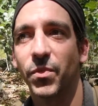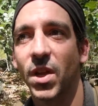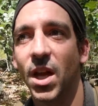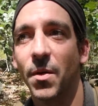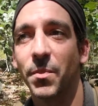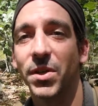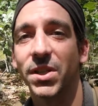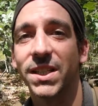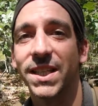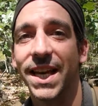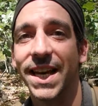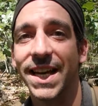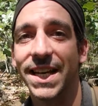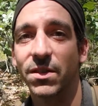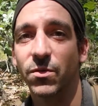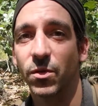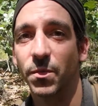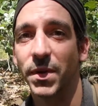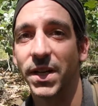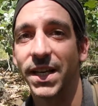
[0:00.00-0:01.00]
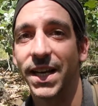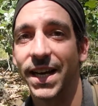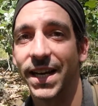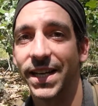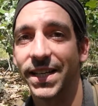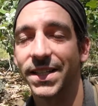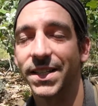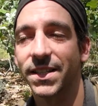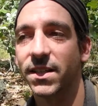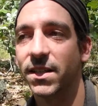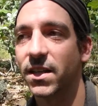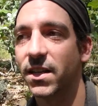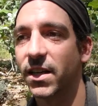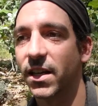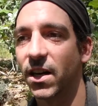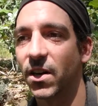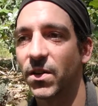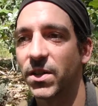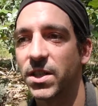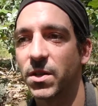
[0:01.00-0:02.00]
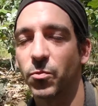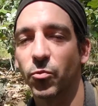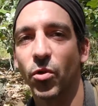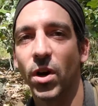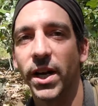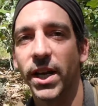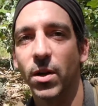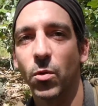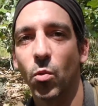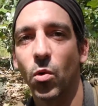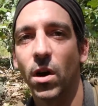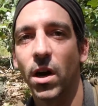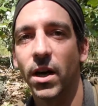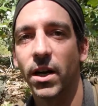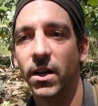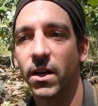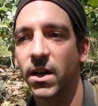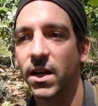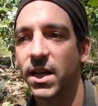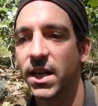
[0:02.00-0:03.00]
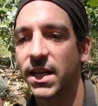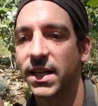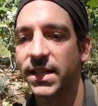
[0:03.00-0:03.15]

A couple of days would be nice, in some running water